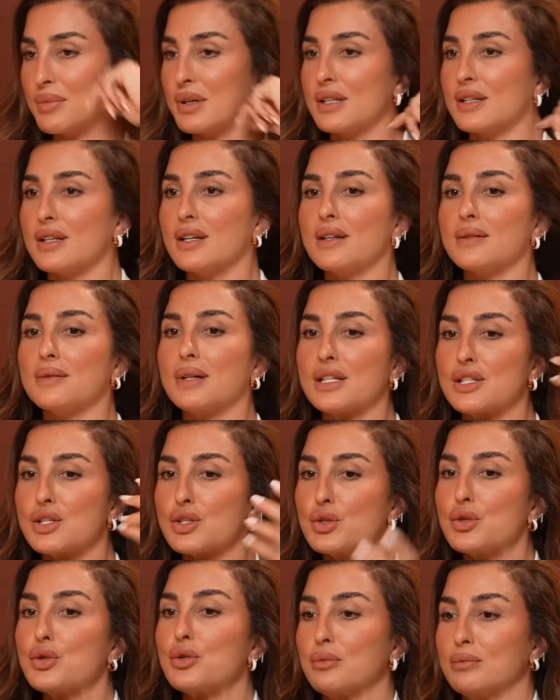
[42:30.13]
But
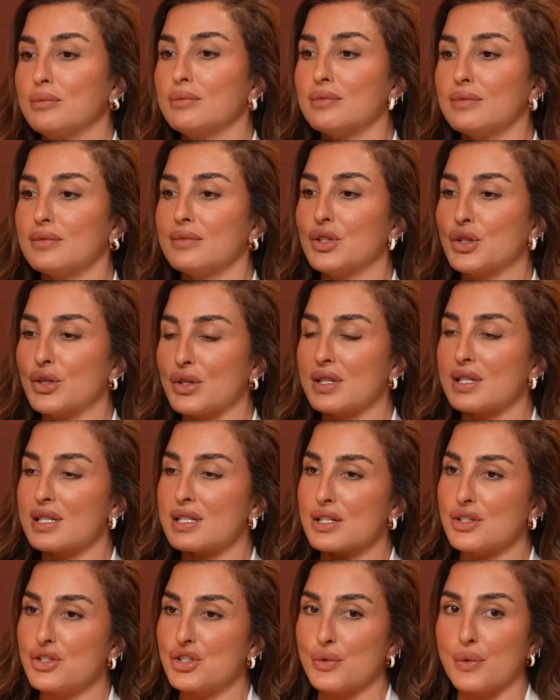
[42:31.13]
assume you're in this
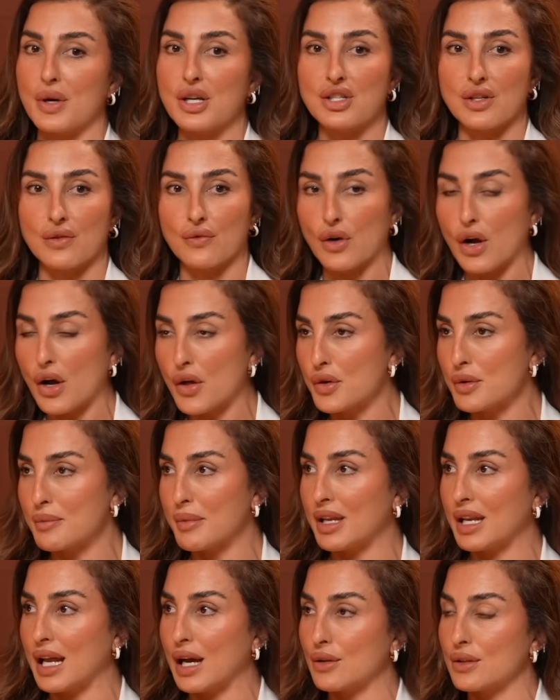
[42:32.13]
situation for other
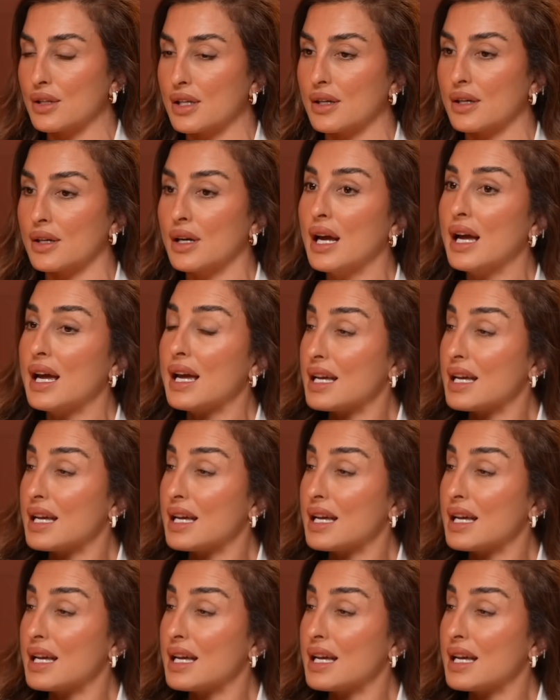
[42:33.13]
men out there.